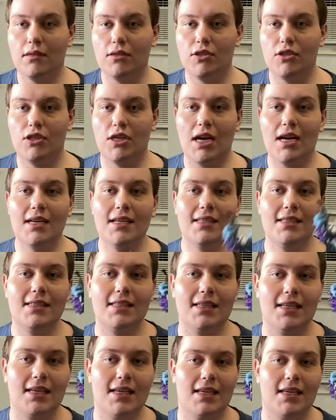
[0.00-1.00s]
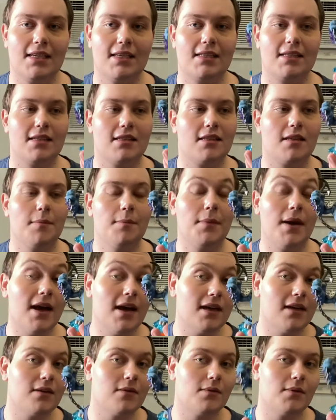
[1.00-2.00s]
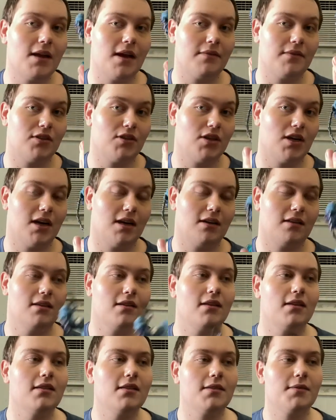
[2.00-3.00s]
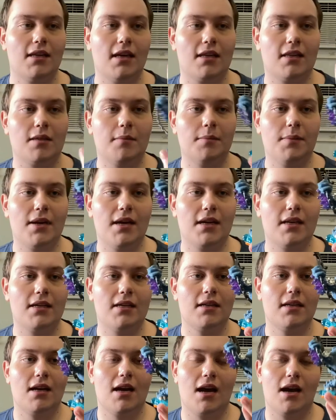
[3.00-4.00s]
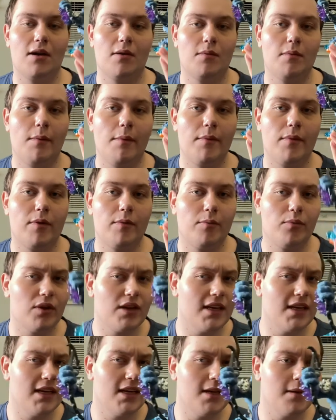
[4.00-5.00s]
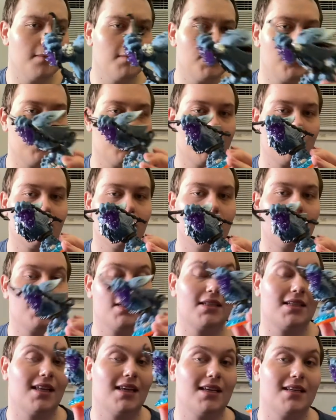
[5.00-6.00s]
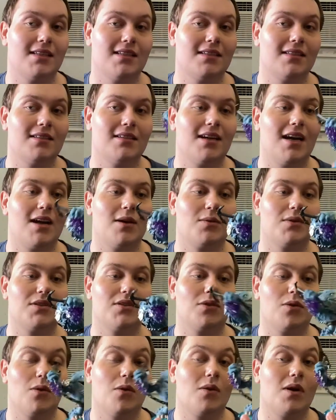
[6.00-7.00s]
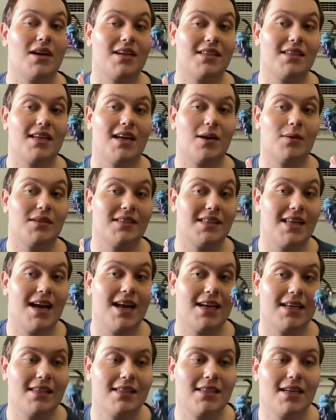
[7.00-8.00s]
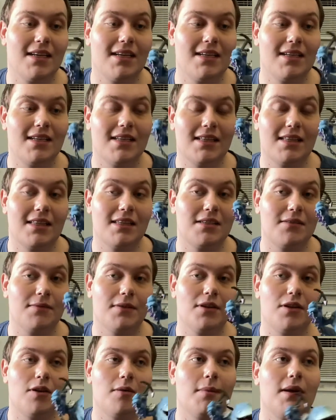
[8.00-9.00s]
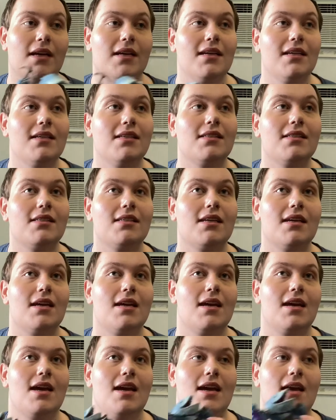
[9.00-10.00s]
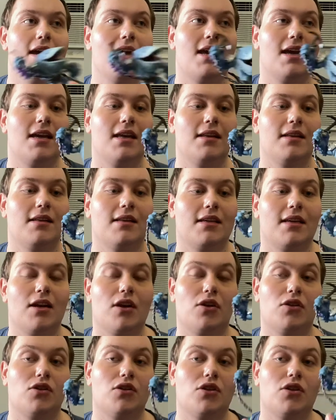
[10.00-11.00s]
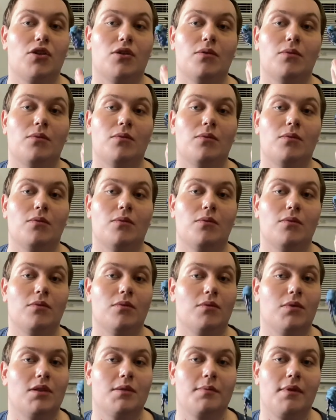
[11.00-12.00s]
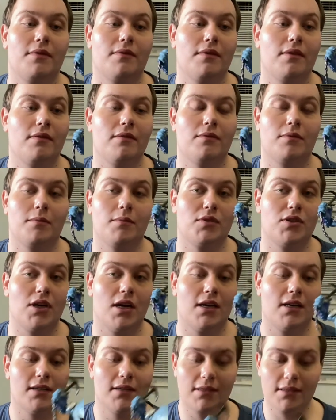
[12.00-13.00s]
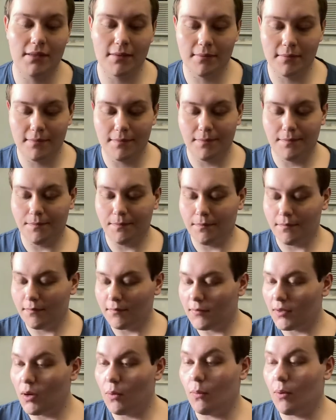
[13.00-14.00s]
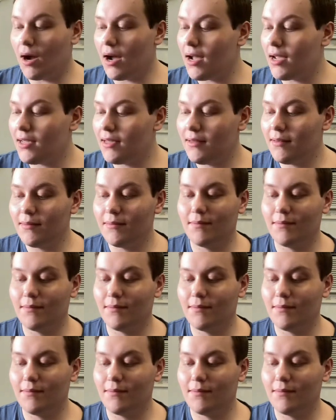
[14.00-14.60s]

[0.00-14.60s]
Giants is Thumpback. We have a giant on the list. Yeah, Thumpback. I remember bringing him to school because I liked. I was so I was that excited to get this figure in my hands, and the character was my favorite from Giants. Why?